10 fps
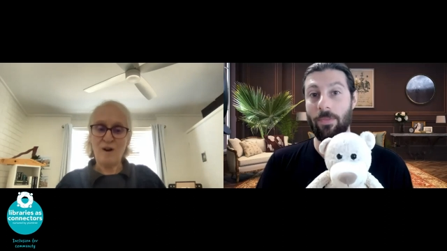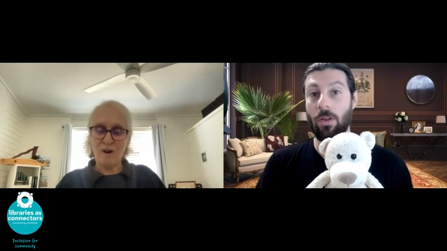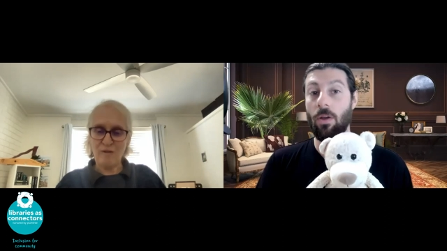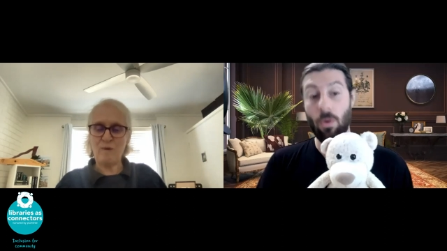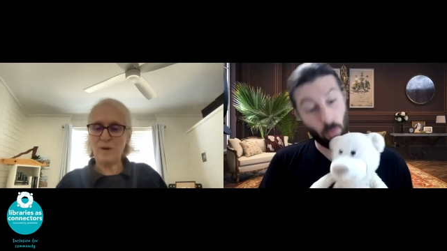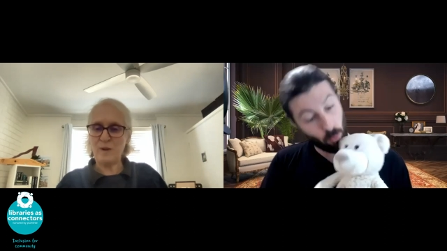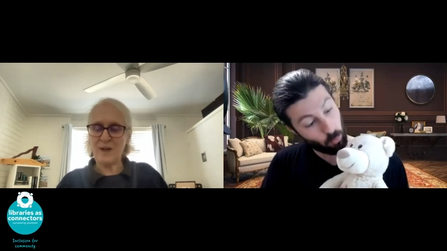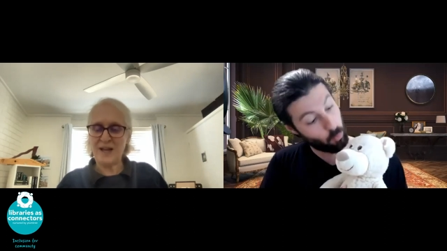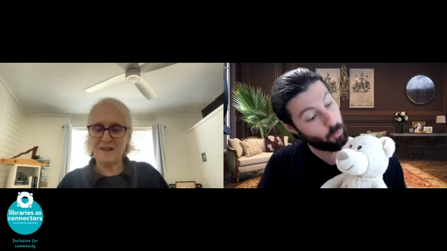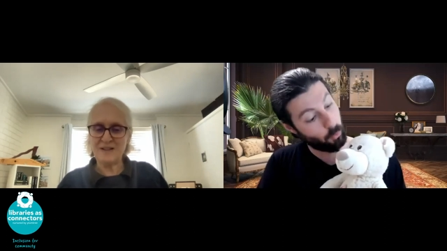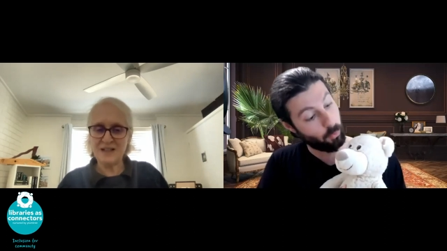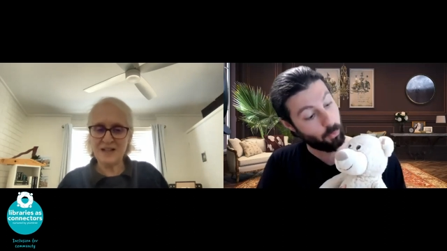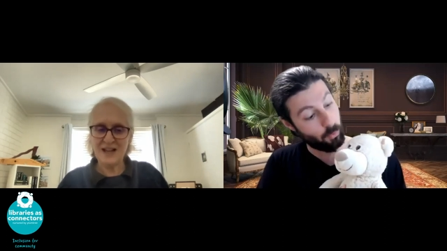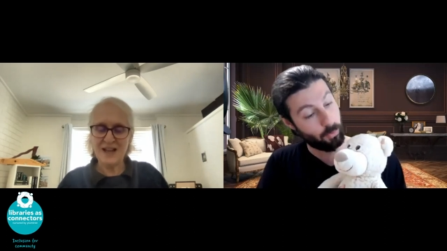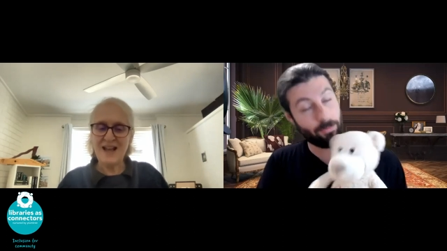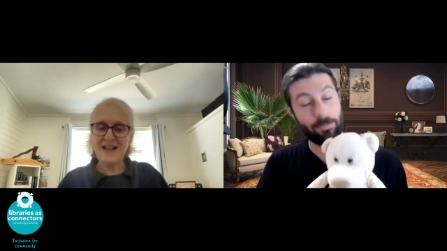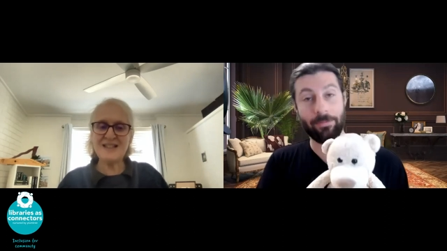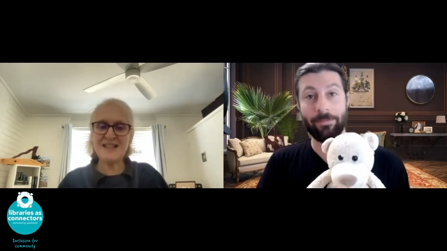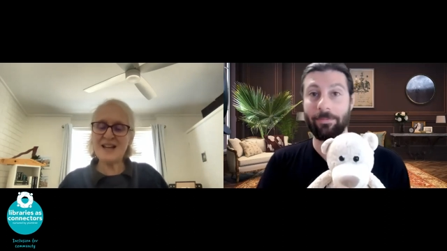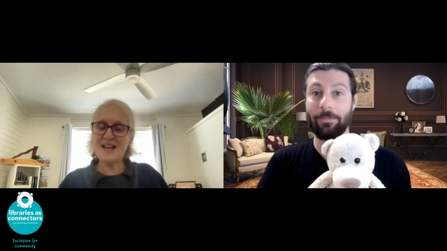Speaker 1: of what you counted
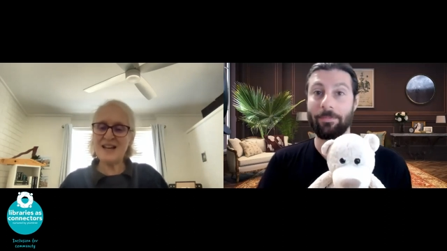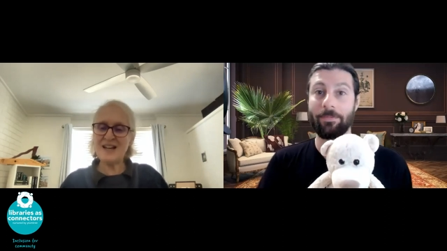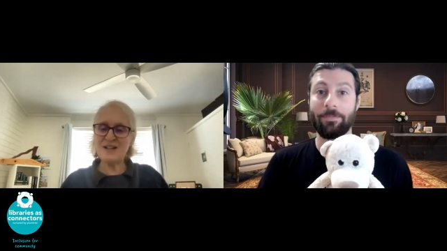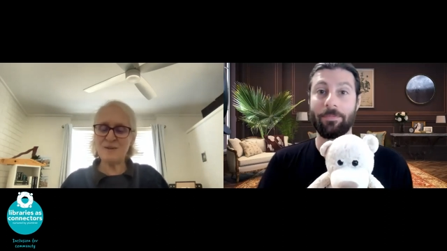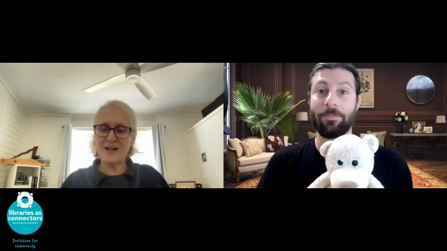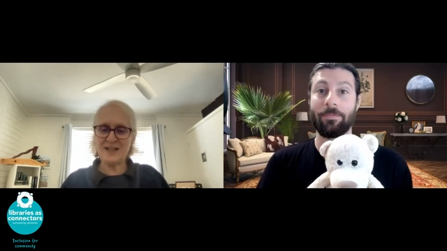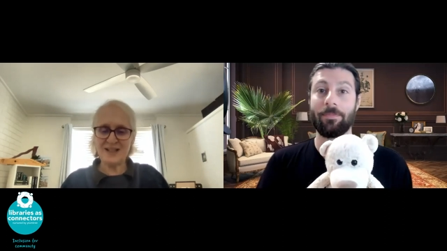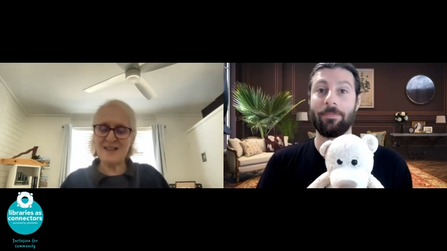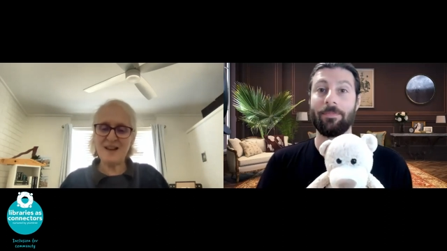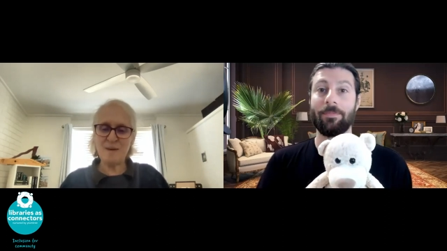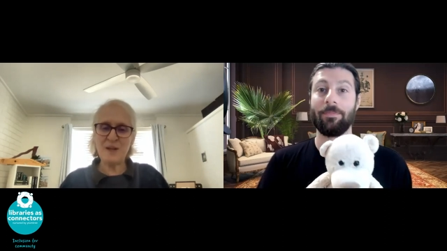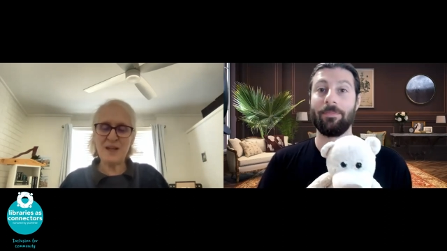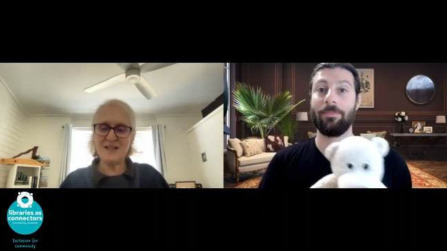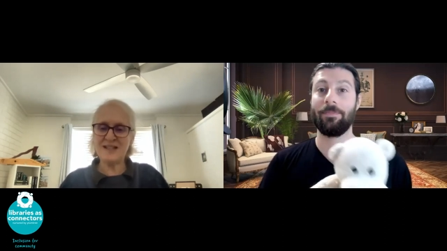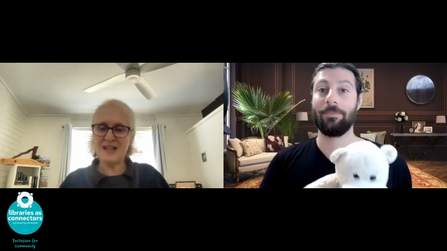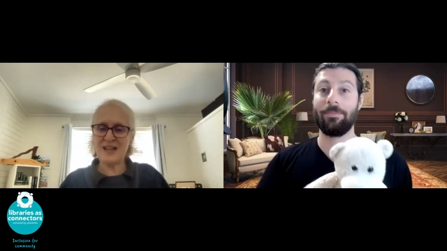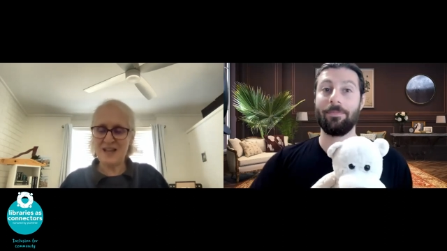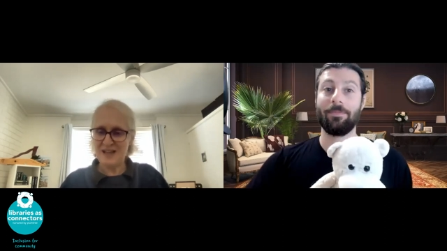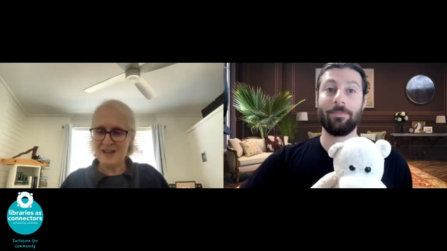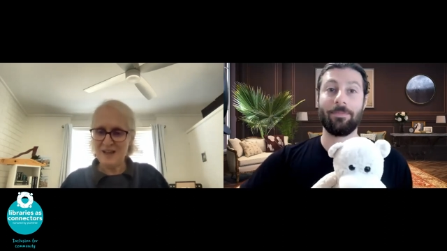and send it in to us, and then we can
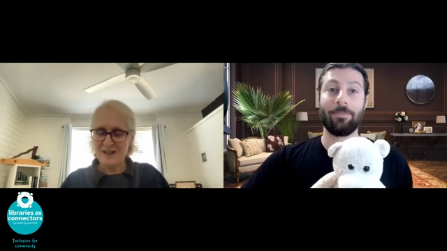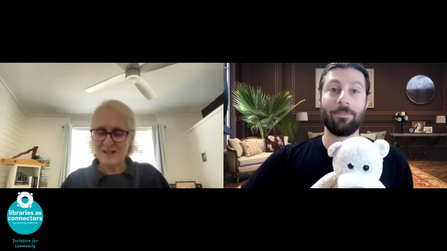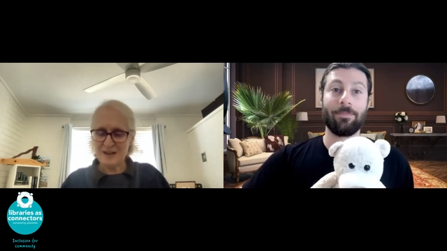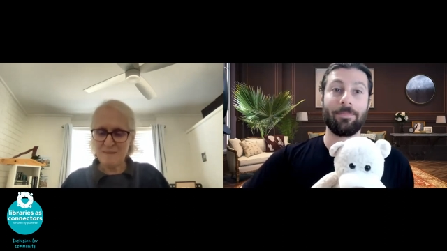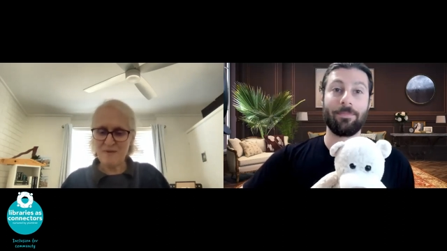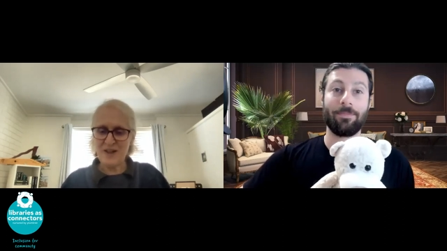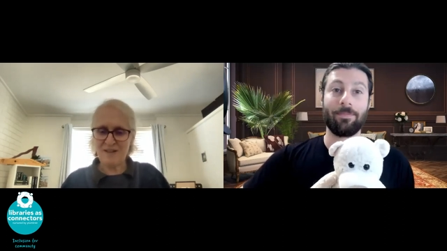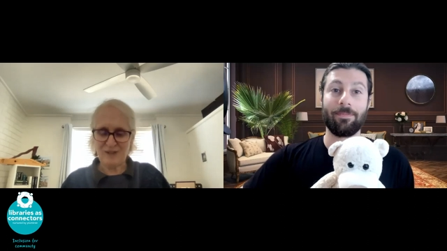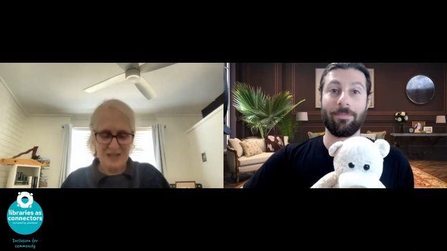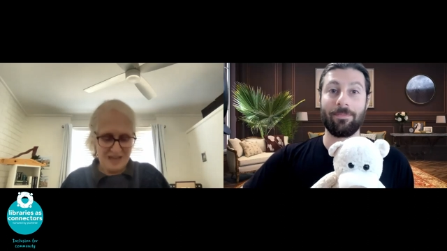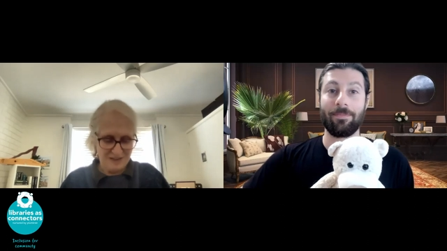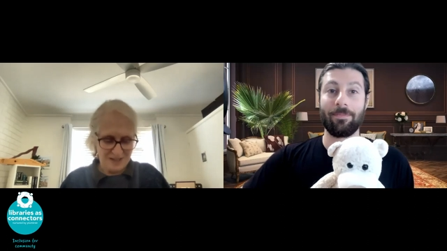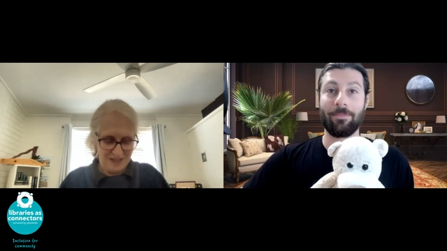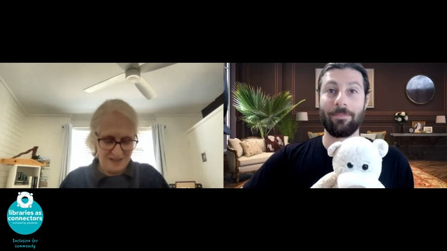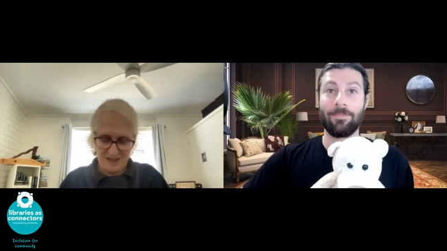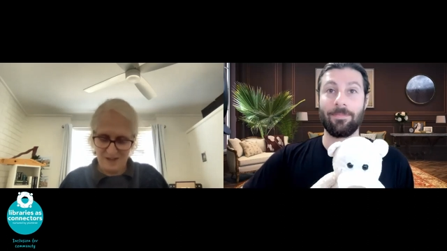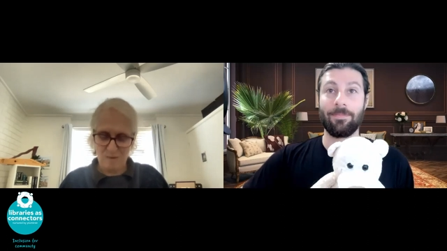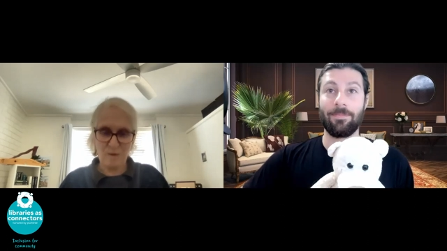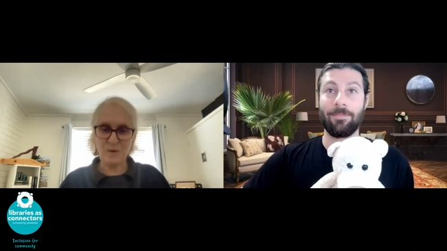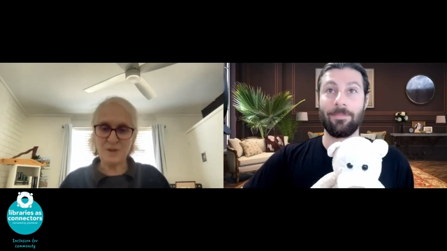see some of the lovely counting that
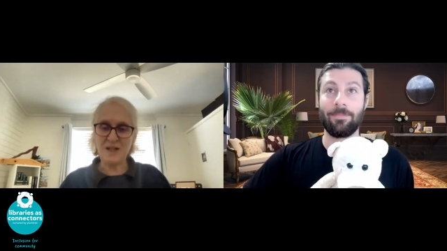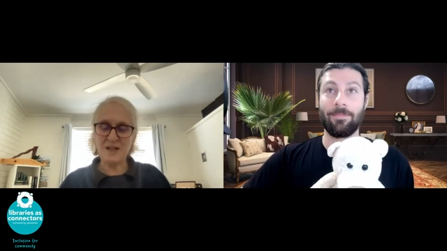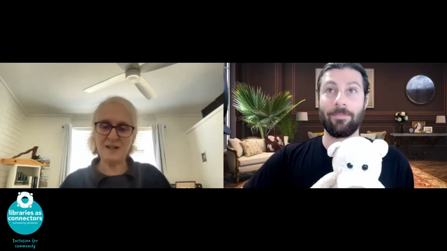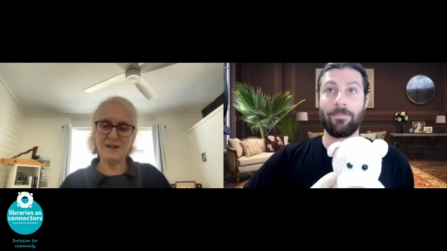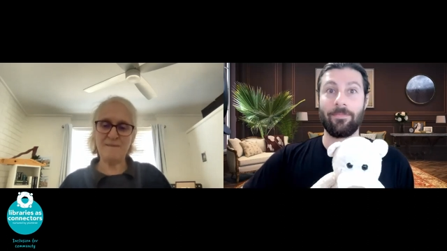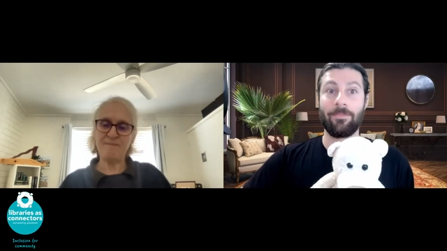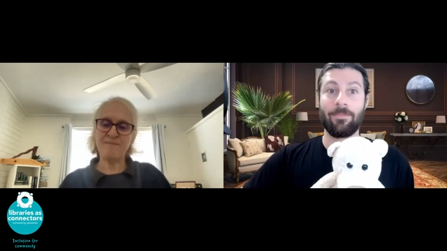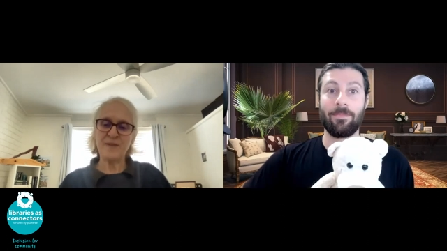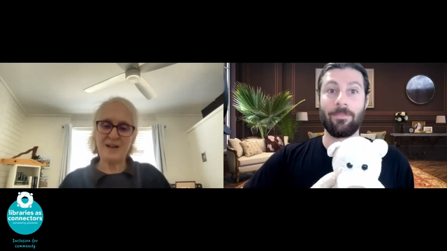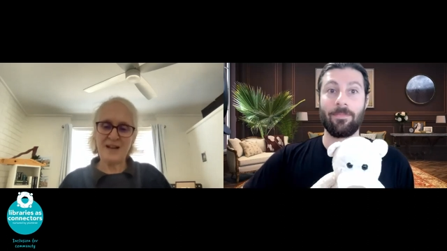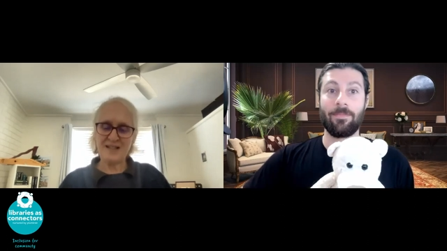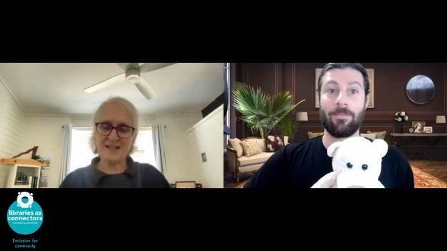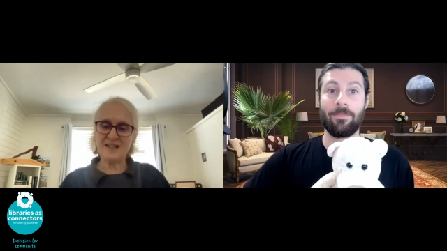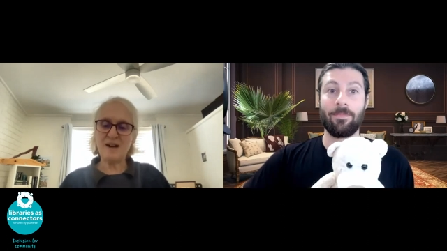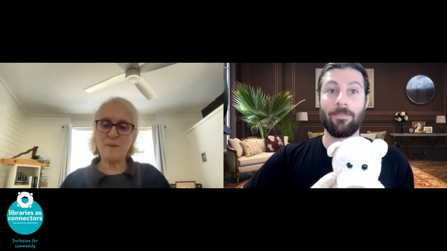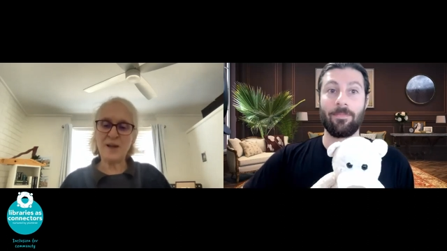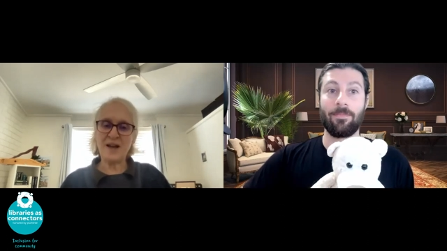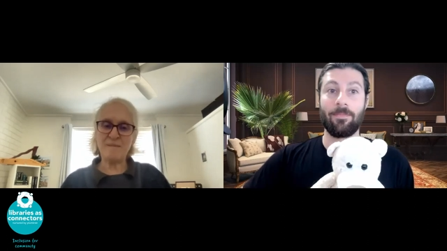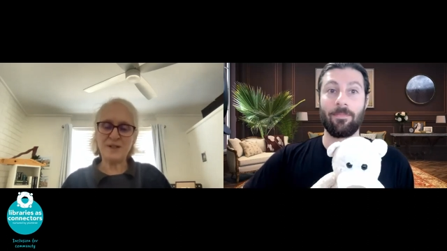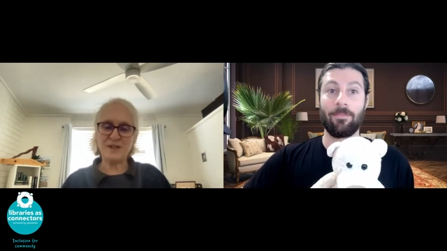you all did next time we
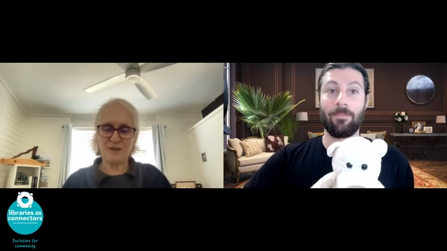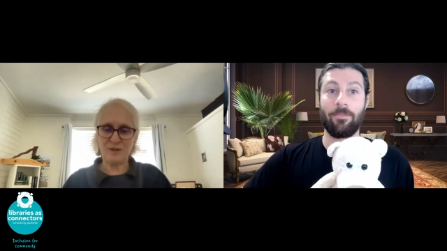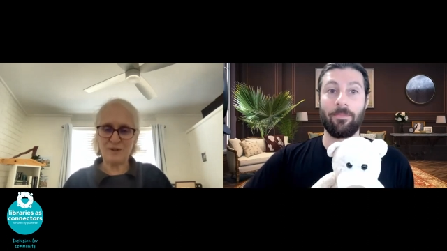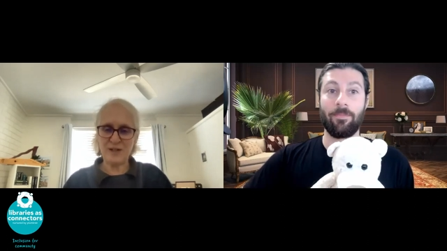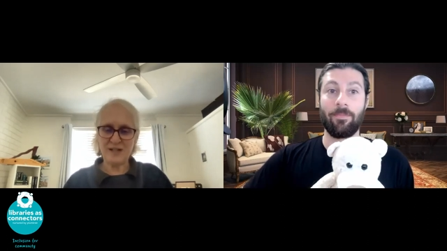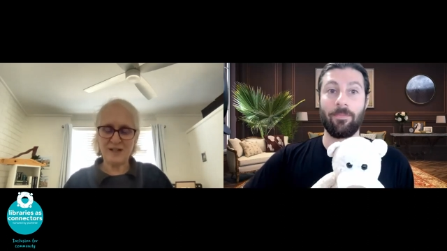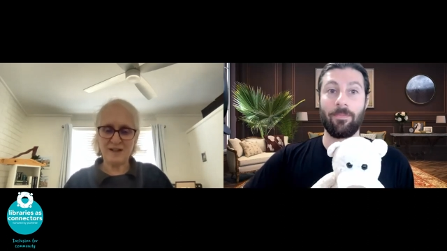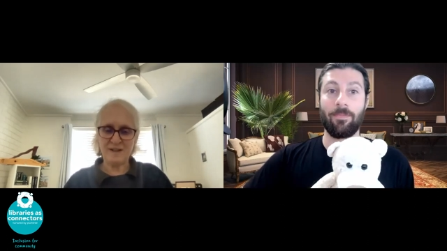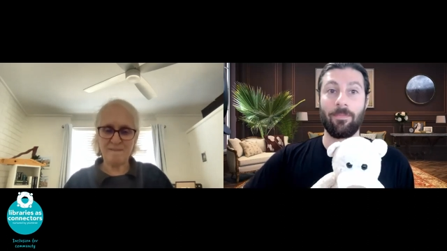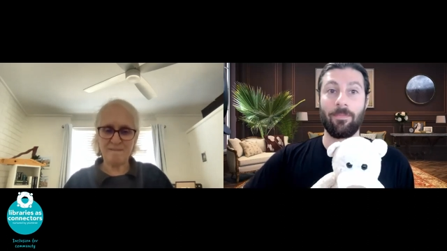come to story time.